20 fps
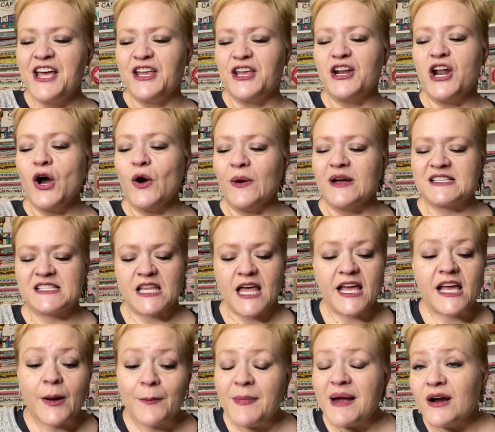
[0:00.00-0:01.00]
You know, it's
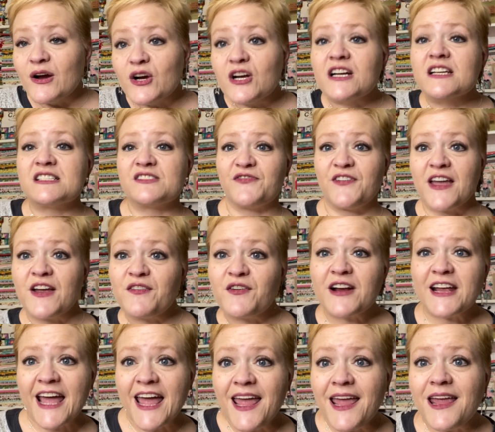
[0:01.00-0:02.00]
like America's
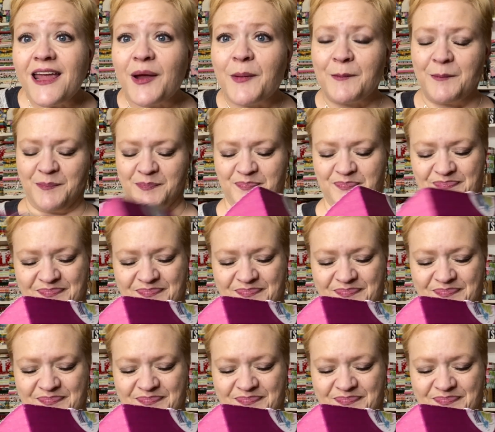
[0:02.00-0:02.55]
favorite game.